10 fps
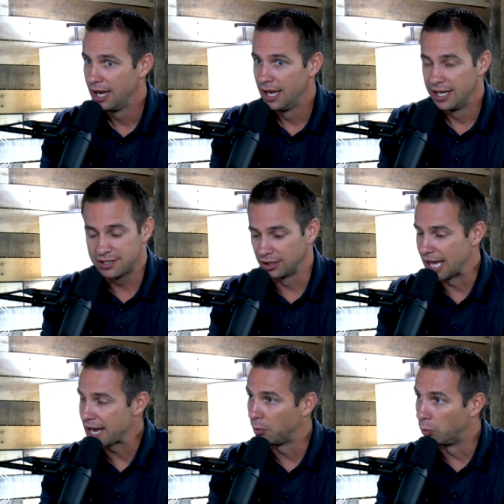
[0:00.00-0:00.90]
it's a
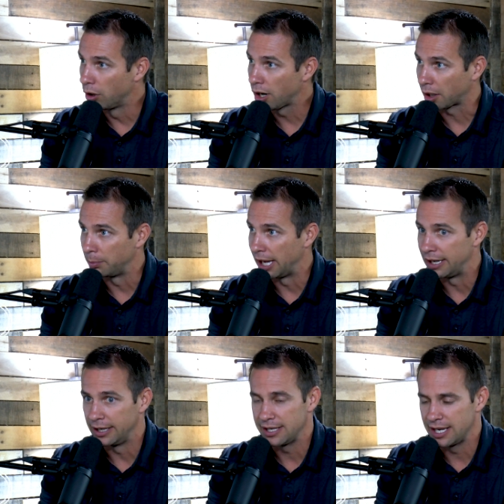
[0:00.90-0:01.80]
lot of work, man,
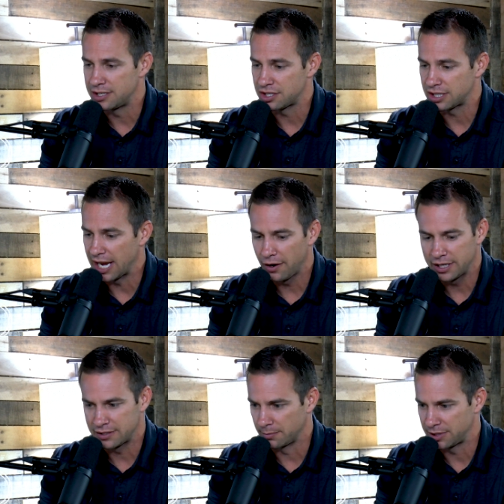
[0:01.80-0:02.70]
and it, it's scary
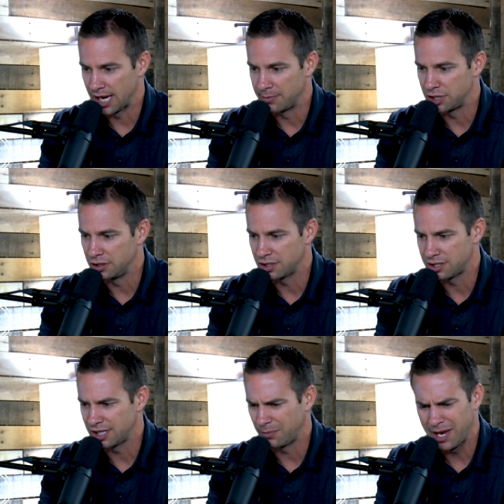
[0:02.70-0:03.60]
sometimes. And you
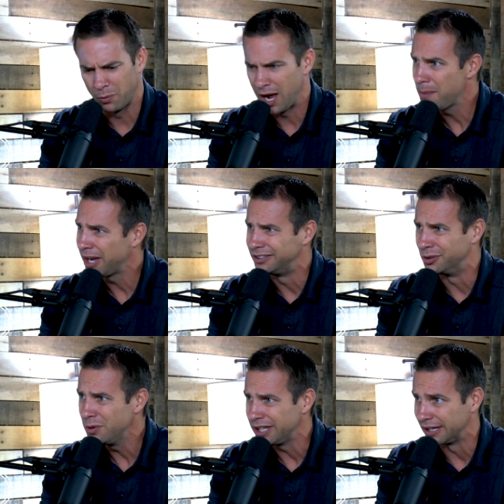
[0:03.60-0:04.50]
just think, man, why am I
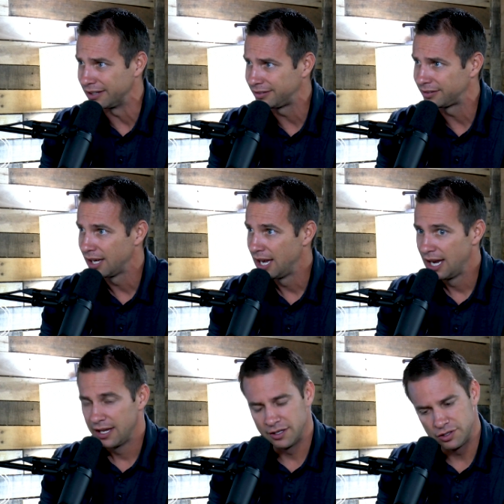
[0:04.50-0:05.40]
doing this?
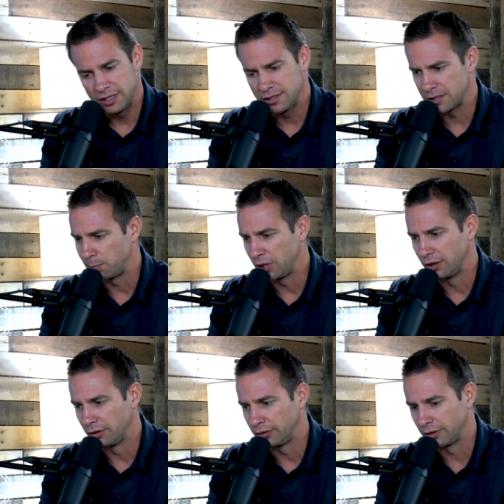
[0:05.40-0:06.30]
Mm-hmm. And Jesus
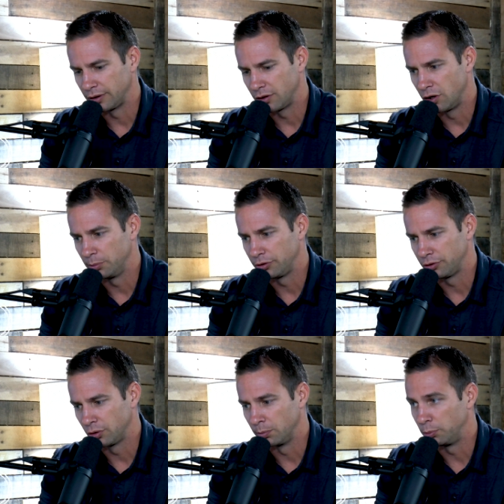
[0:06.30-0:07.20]
appears and calms the
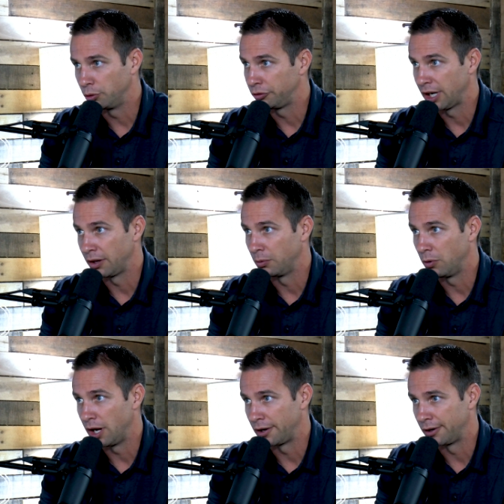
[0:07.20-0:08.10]
storm, pulls you out of the
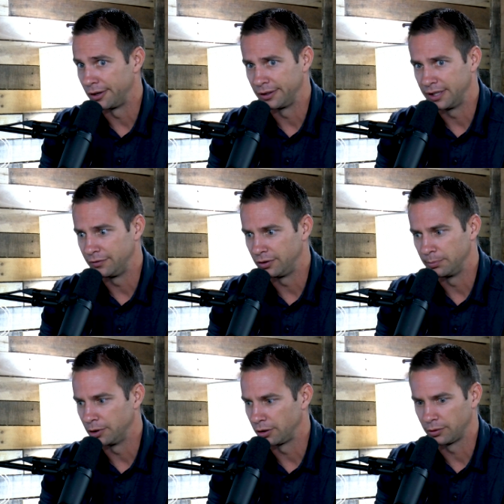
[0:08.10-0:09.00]
water, and gives you a
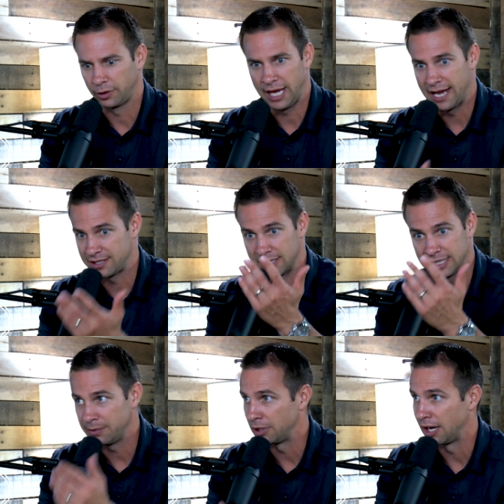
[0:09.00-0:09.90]
miracle, casts a
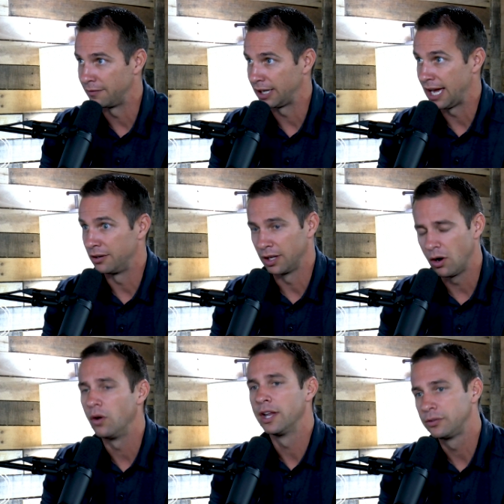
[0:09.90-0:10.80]
demon out of a guy, and you're like,
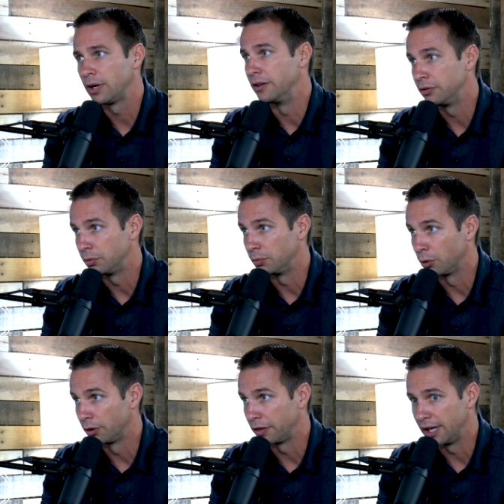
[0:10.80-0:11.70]
oh, that's right, this was
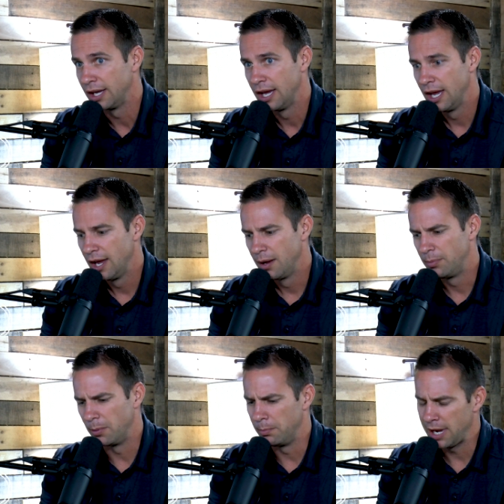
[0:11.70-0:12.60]
worth it.
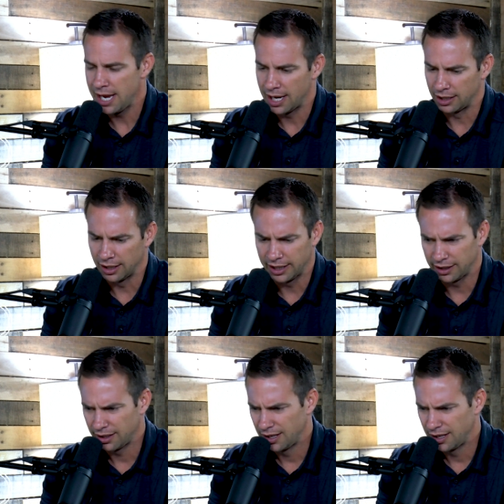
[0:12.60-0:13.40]
But man, like